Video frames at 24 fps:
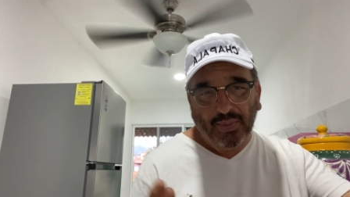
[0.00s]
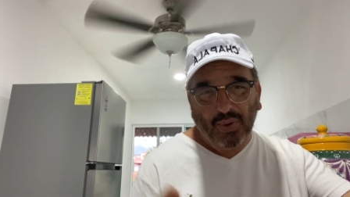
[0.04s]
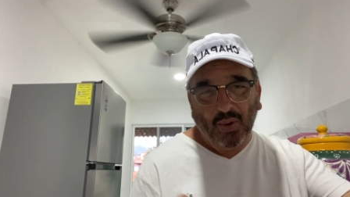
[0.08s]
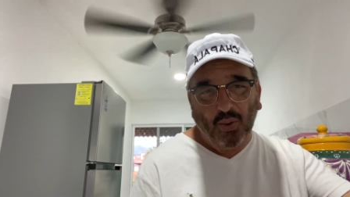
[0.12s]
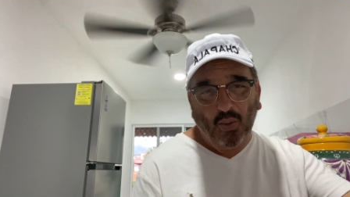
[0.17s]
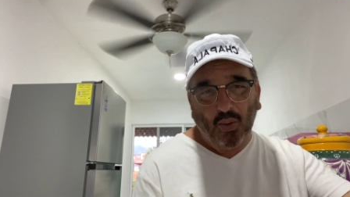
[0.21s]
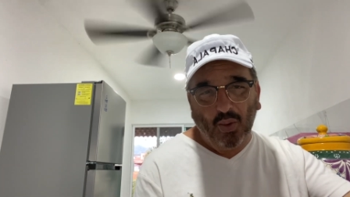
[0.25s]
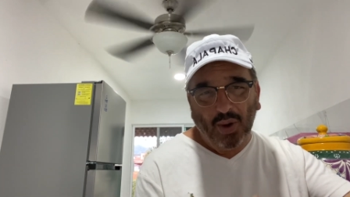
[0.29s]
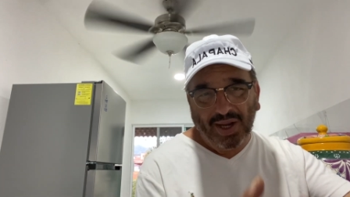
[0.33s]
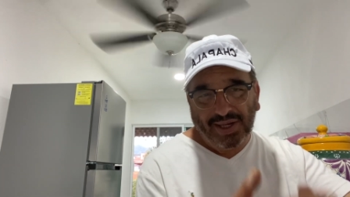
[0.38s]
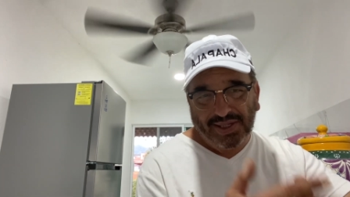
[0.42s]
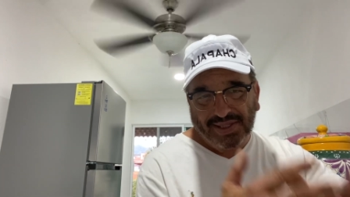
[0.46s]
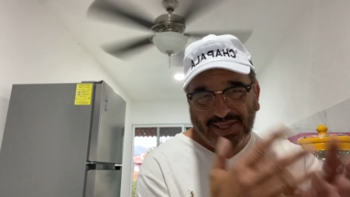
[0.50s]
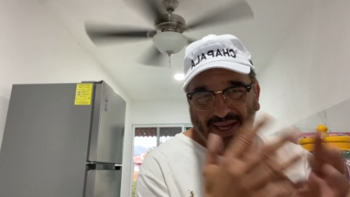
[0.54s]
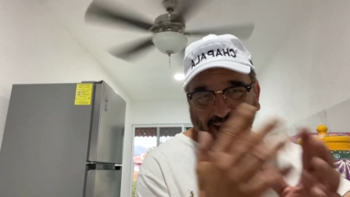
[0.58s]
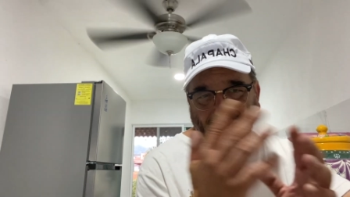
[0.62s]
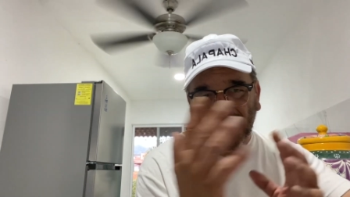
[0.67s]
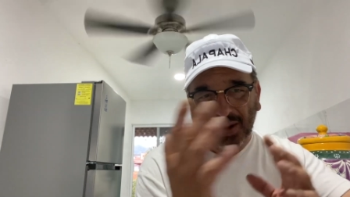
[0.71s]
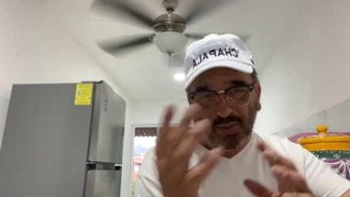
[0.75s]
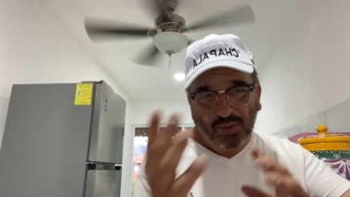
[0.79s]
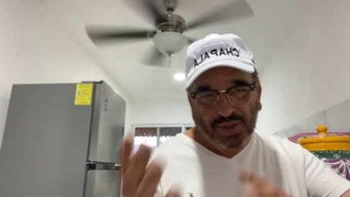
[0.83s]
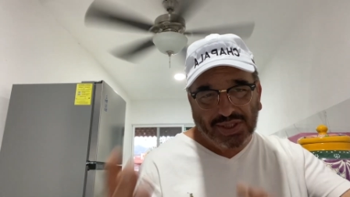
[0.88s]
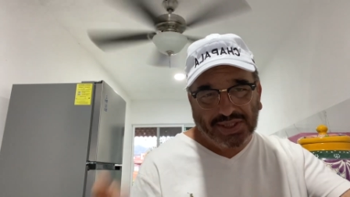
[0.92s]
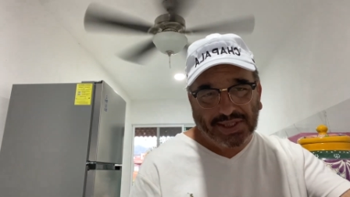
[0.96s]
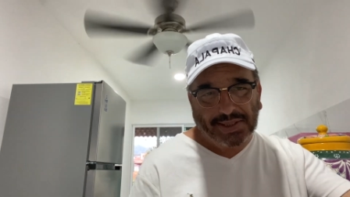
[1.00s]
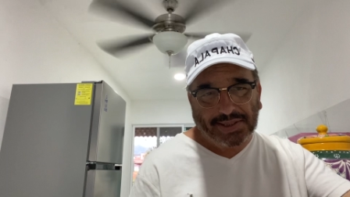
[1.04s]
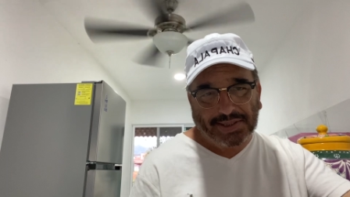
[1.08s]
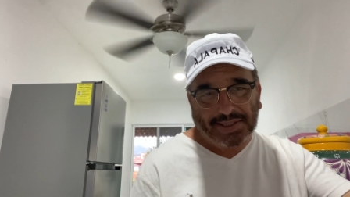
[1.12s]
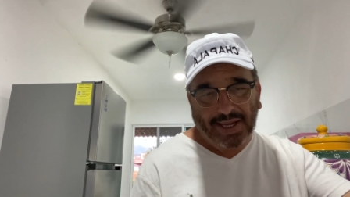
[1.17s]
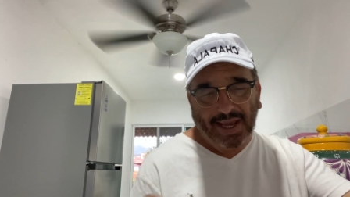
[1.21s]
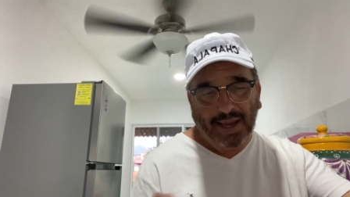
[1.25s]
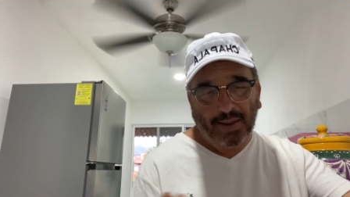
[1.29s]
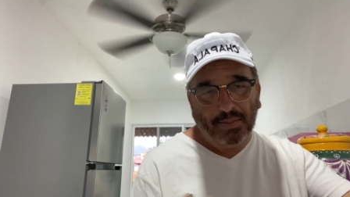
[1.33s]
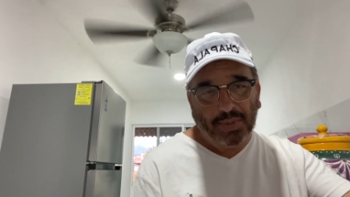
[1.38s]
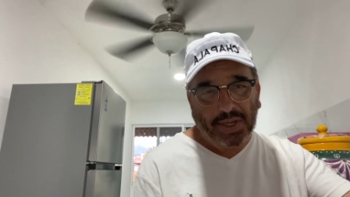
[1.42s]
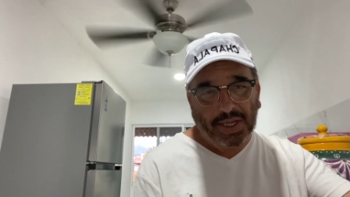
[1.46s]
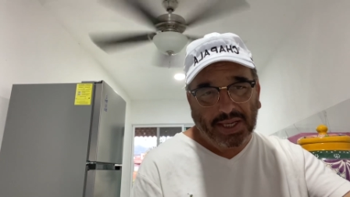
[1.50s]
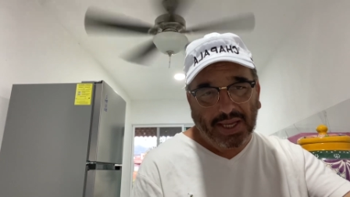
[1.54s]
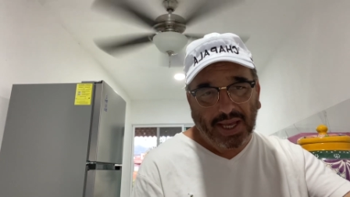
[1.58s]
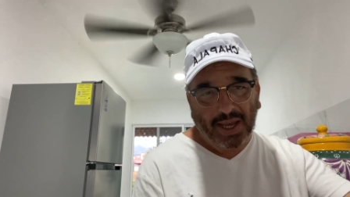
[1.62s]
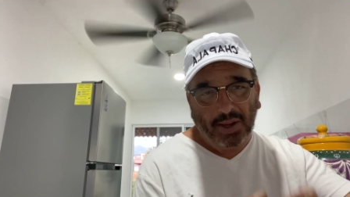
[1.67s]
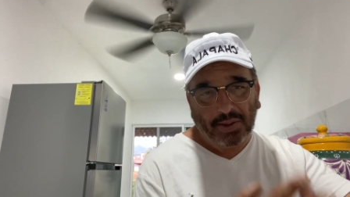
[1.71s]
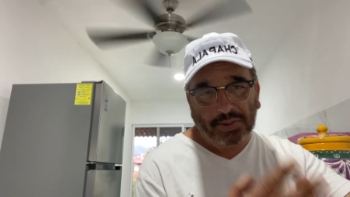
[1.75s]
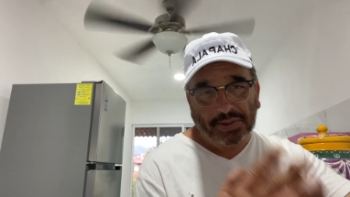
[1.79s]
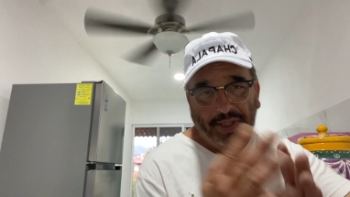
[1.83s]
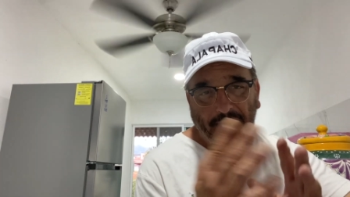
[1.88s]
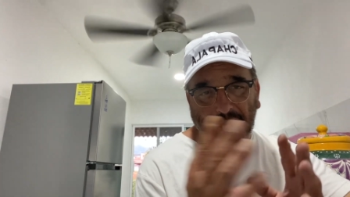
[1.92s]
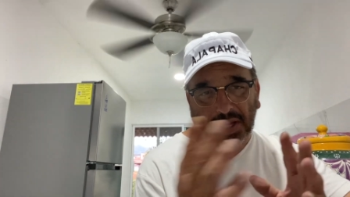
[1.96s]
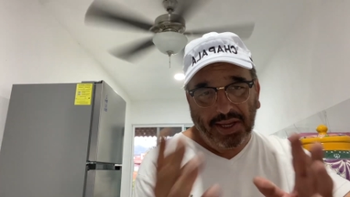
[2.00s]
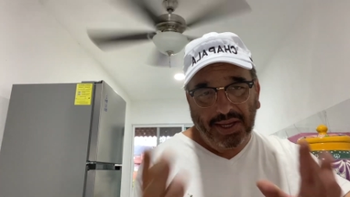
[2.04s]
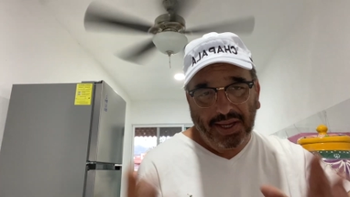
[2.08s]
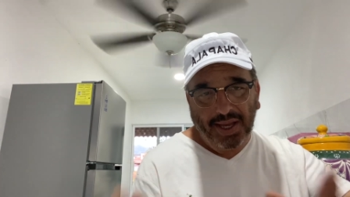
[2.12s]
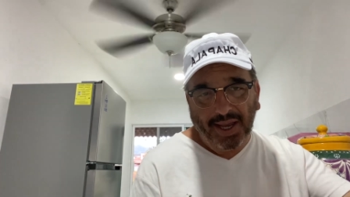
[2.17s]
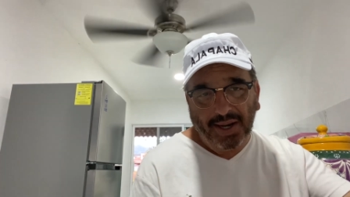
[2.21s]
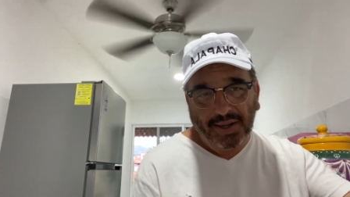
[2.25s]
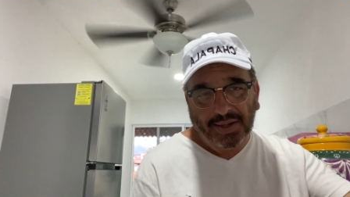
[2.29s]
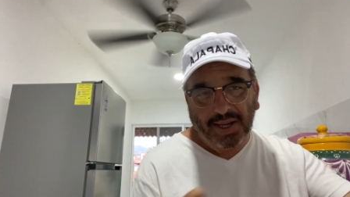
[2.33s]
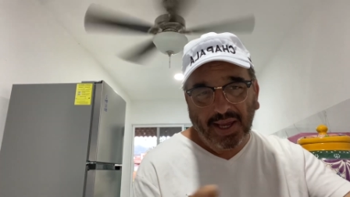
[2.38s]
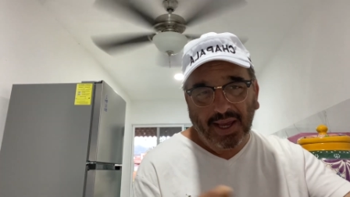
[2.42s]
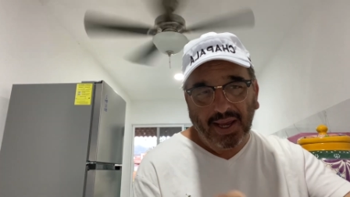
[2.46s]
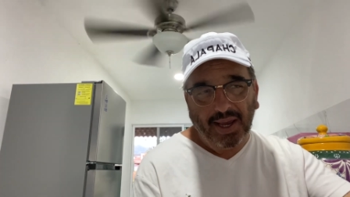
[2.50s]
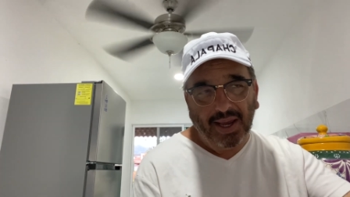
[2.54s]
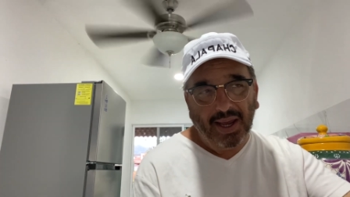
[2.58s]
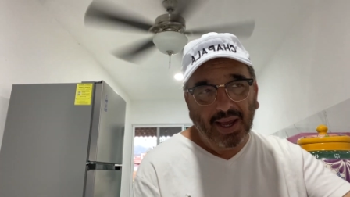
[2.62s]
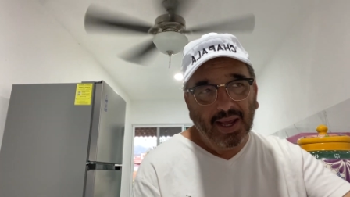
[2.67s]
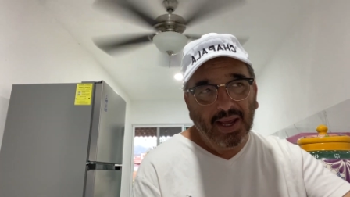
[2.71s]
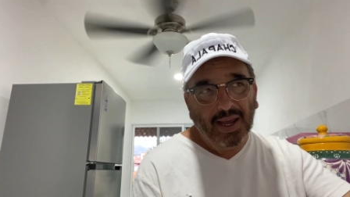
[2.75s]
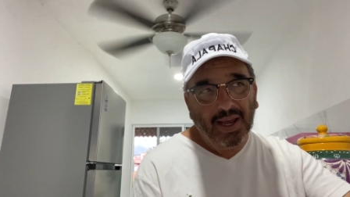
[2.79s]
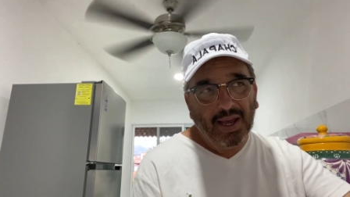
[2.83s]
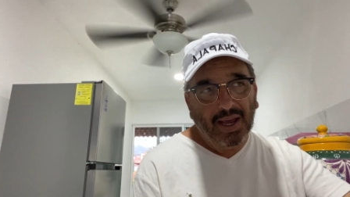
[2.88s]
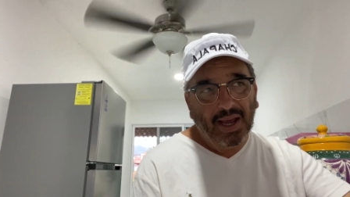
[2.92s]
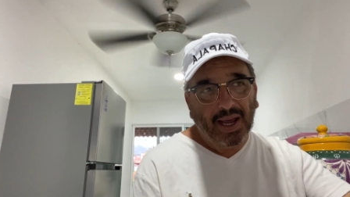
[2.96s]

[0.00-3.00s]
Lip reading: but once I was in San Miguel de Allende,